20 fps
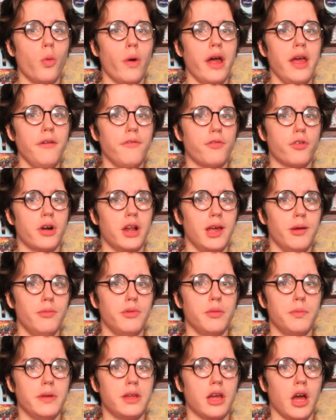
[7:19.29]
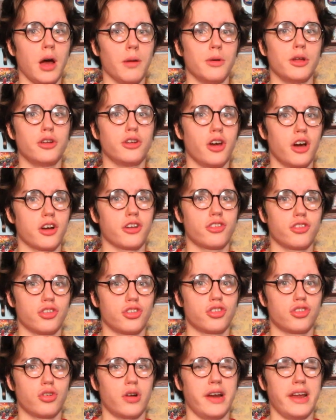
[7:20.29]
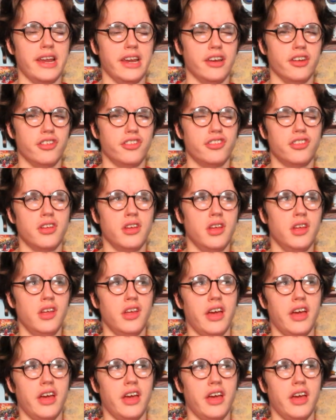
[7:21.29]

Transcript: way for him to become Doctor Strange.